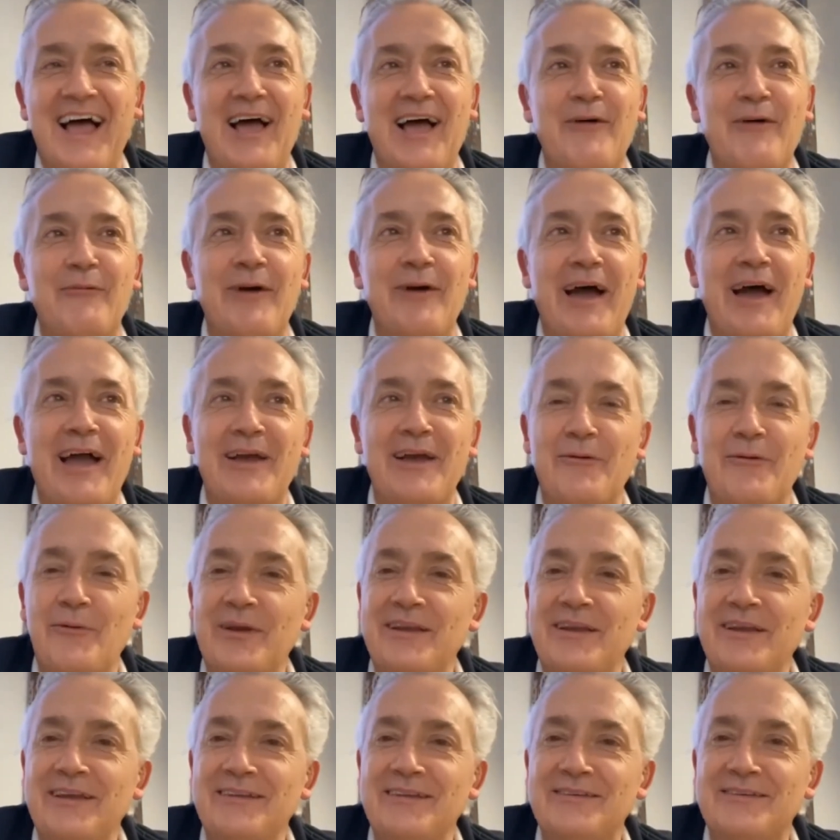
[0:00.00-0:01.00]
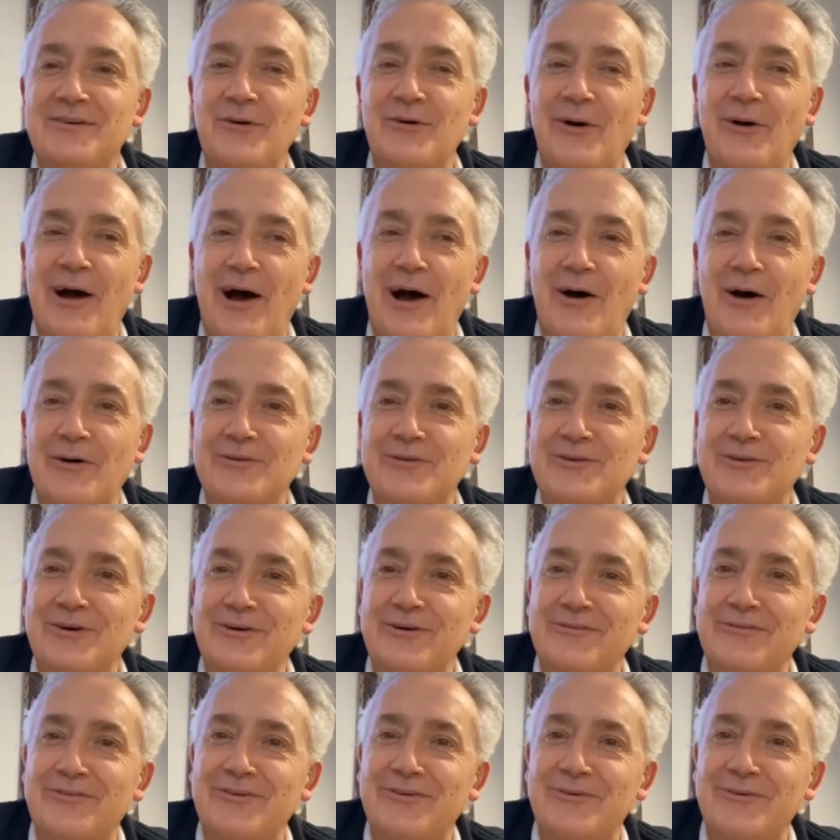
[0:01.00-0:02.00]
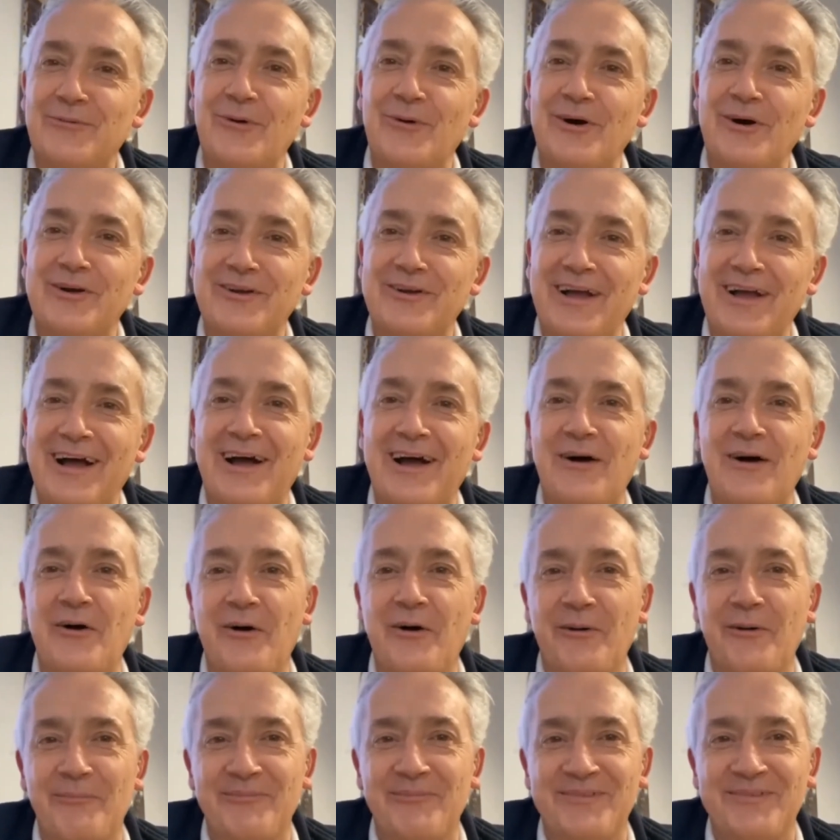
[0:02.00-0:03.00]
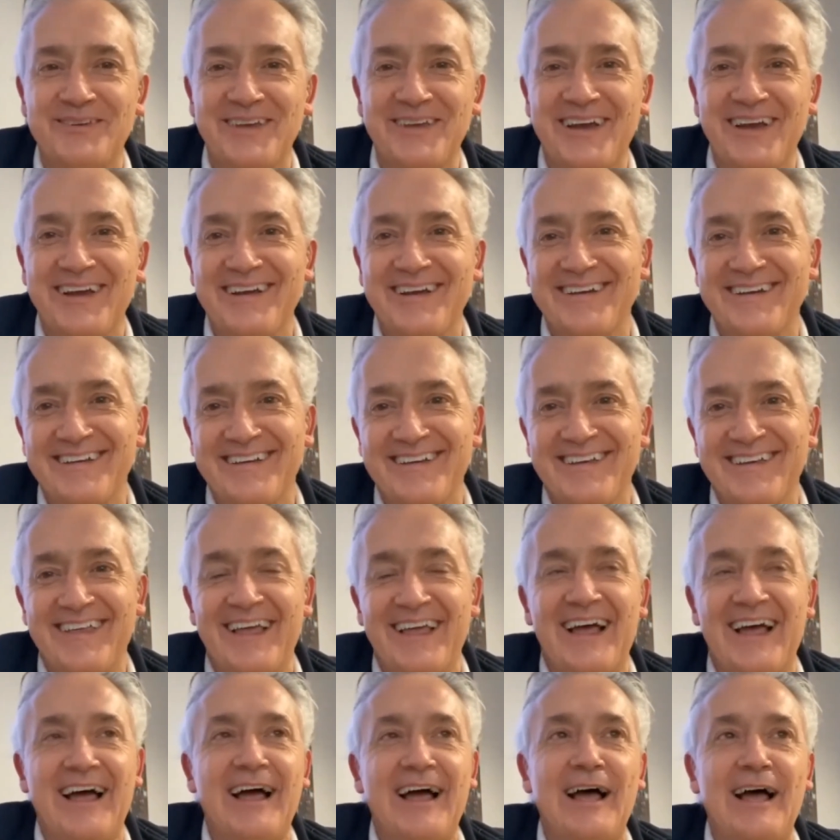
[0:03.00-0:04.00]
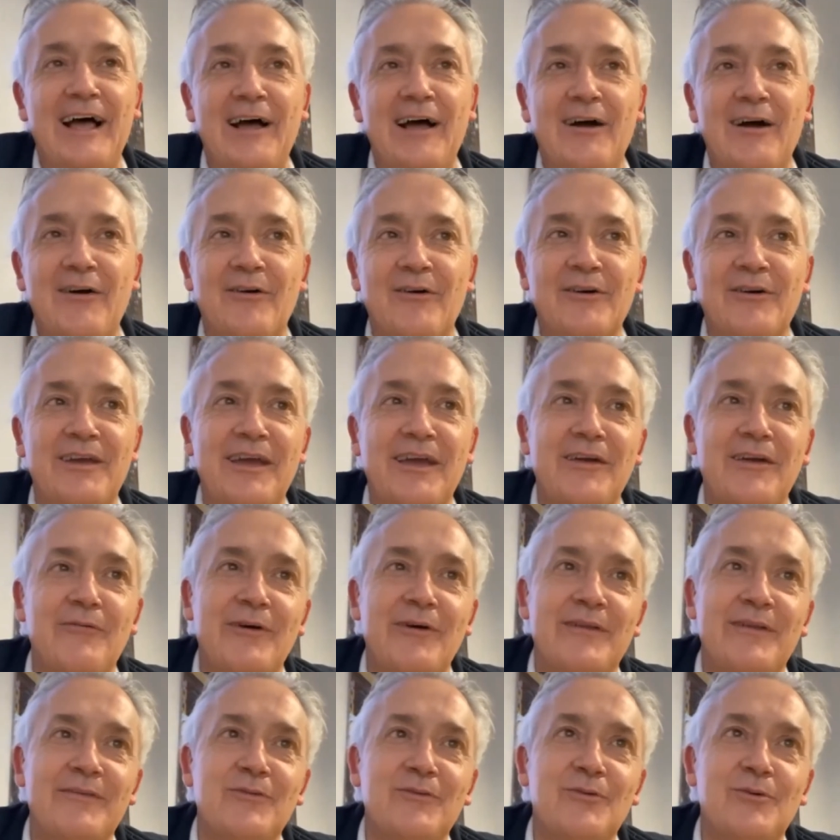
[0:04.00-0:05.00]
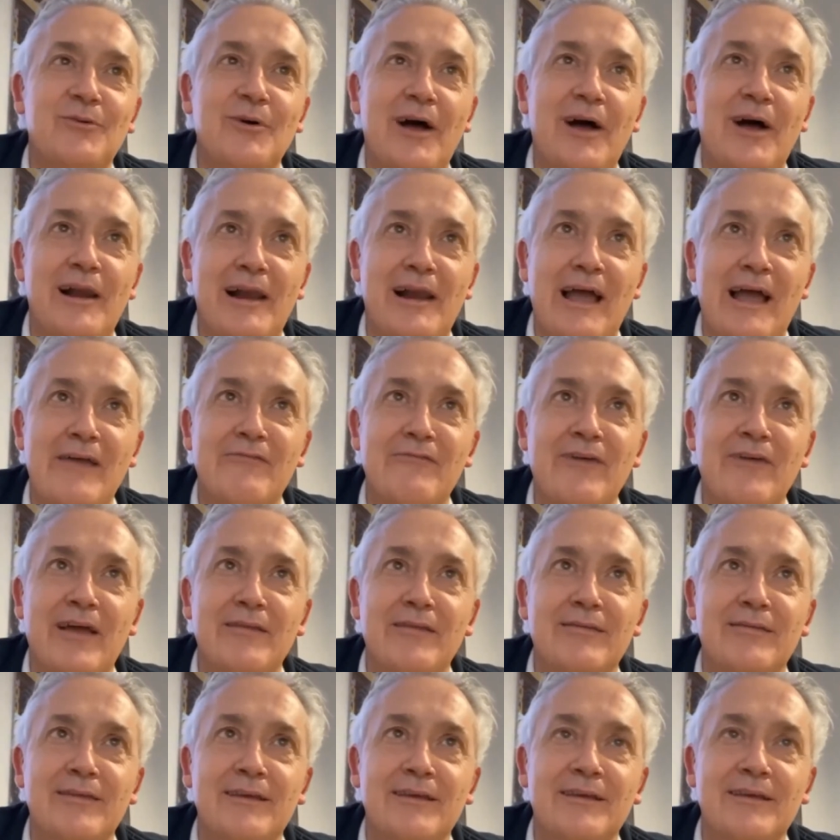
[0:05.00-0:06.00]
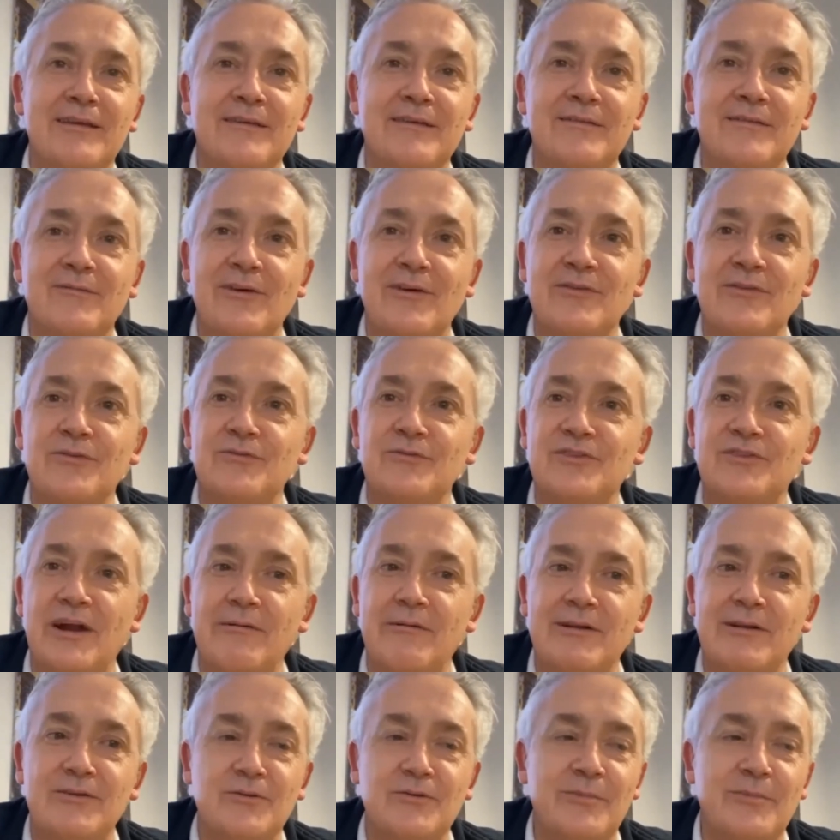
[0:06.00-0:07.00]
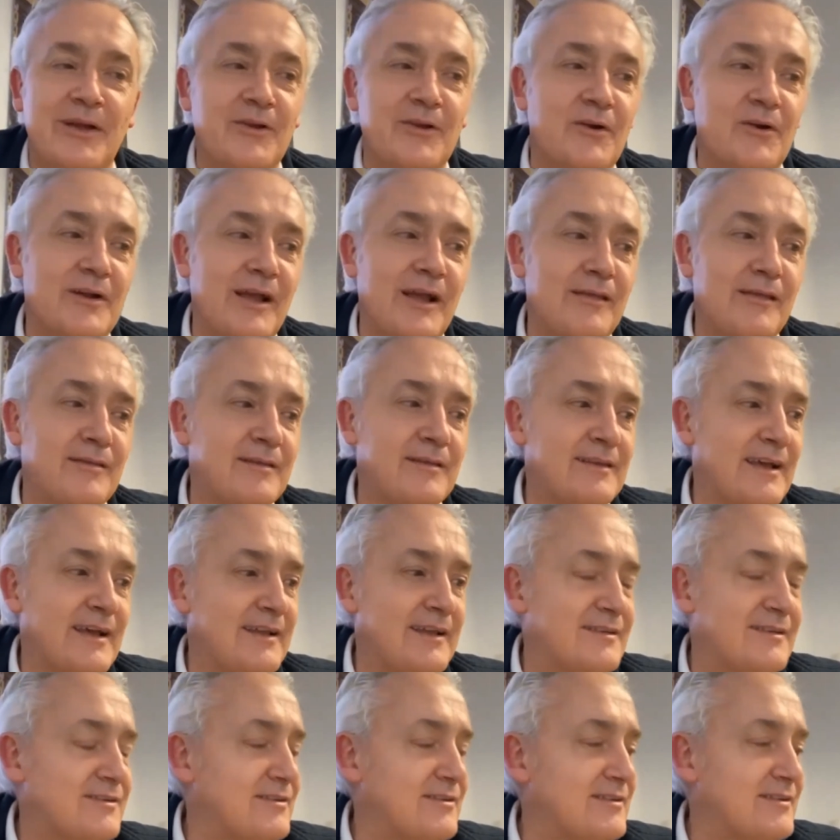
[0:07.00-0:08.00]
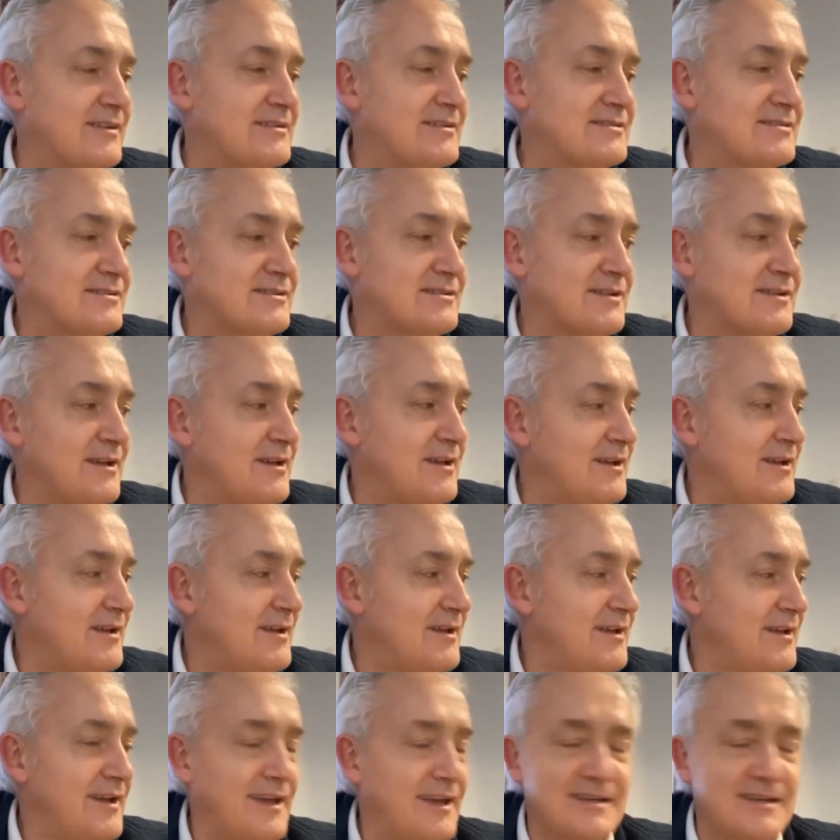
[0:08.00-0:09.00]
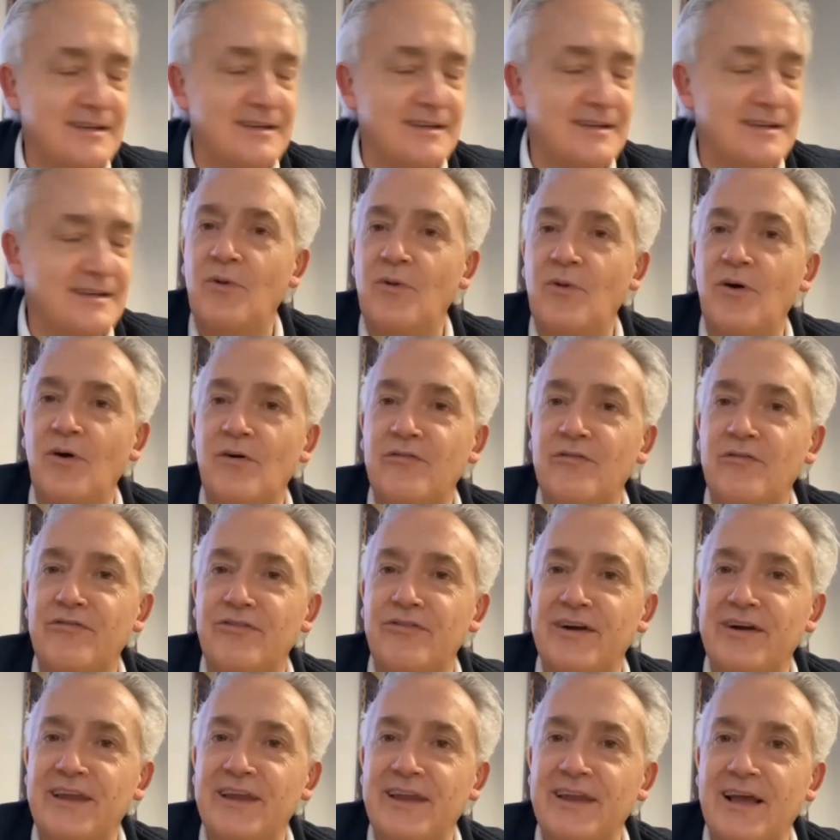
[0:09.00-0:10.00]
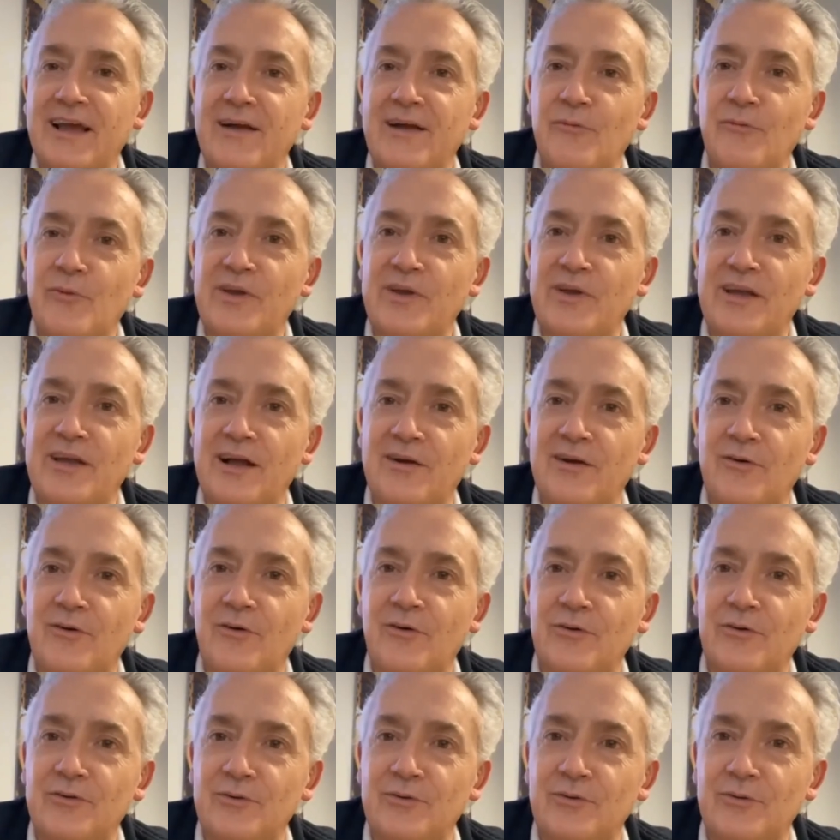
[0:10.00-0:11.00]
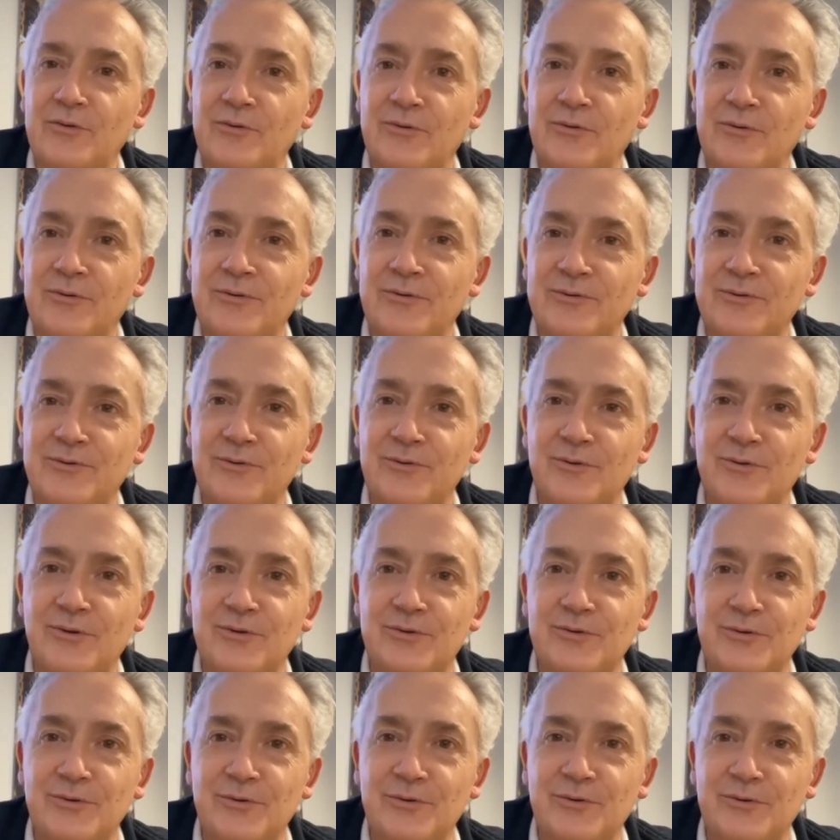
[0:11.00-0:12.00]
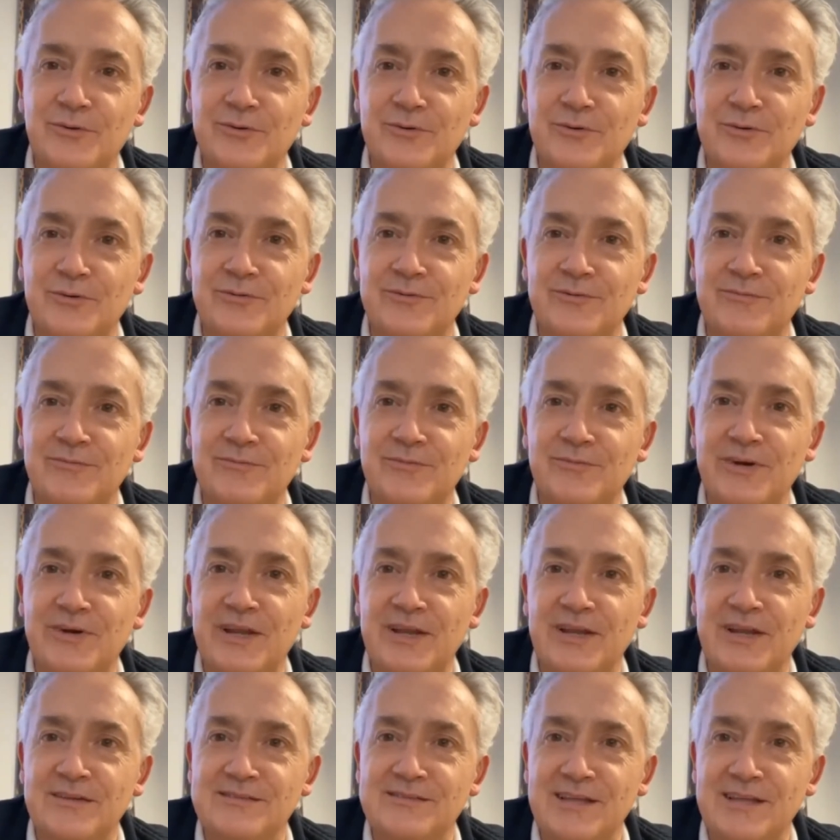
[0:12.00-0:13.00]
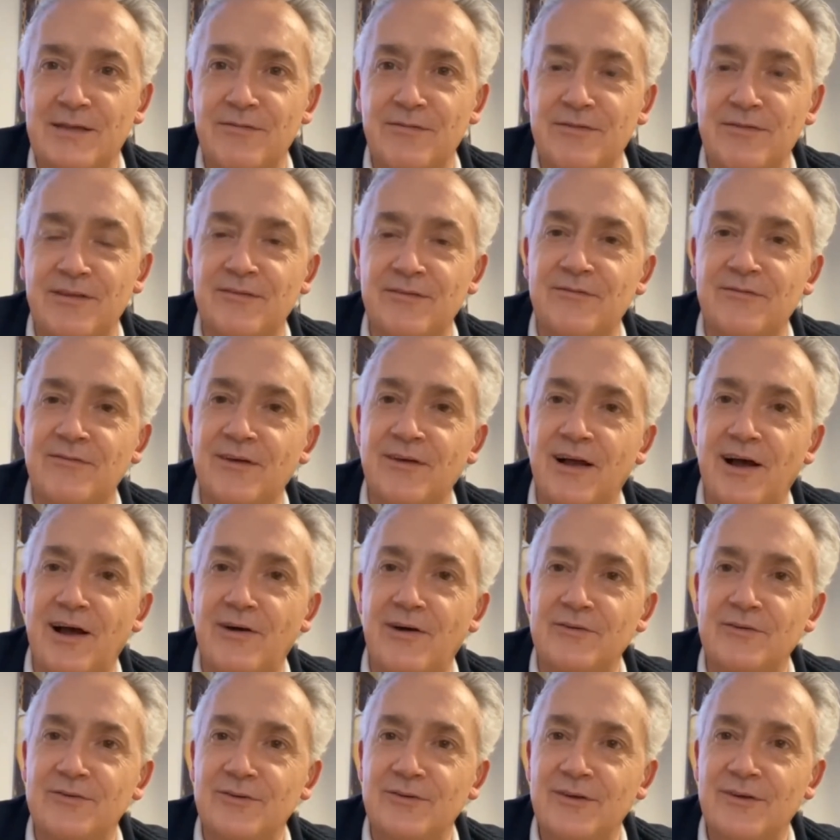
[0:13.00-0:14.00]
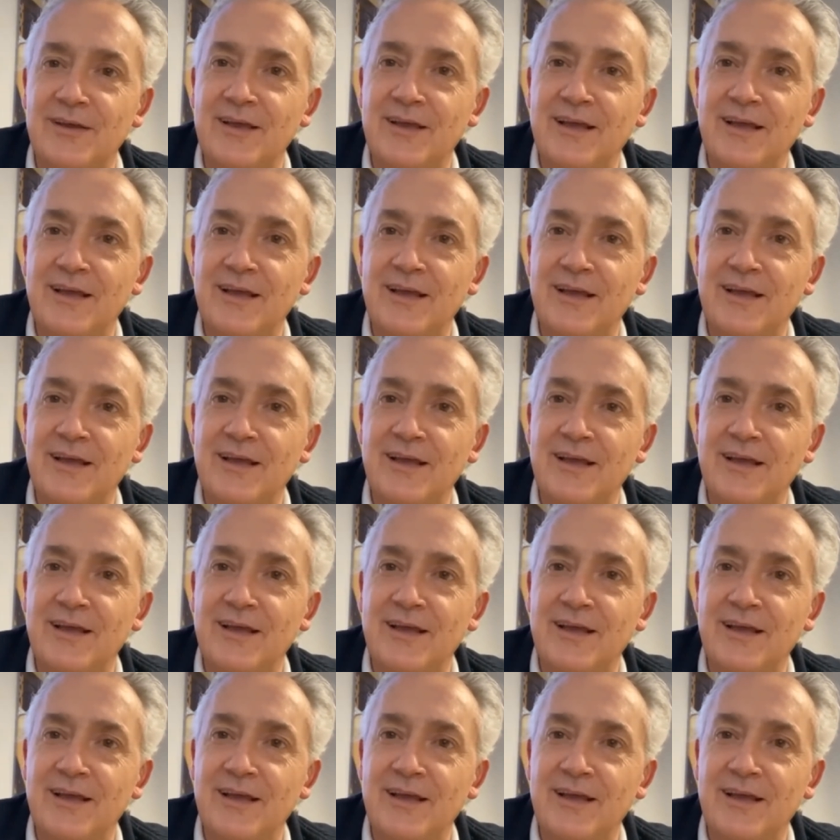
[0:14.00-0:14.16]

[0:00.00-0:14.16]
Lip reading: We need to go out of work and home. Yeah. Okay, when you arrive, I think when you travel to Mallorca, I think that this stay more free and we can go to bring something out.